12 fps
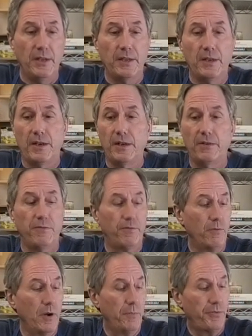kind of
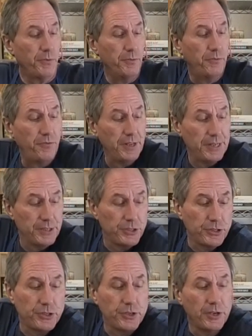rub through
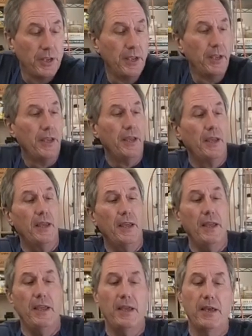finish.
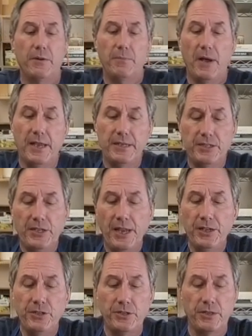And my
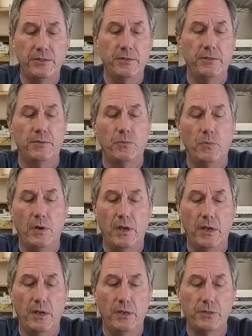intention
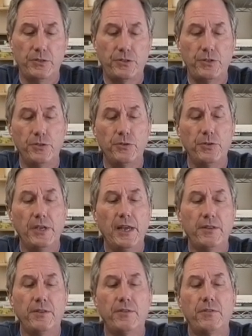was to
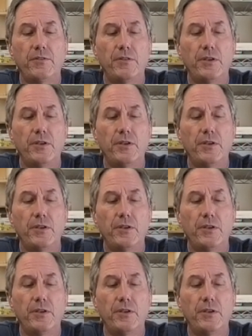get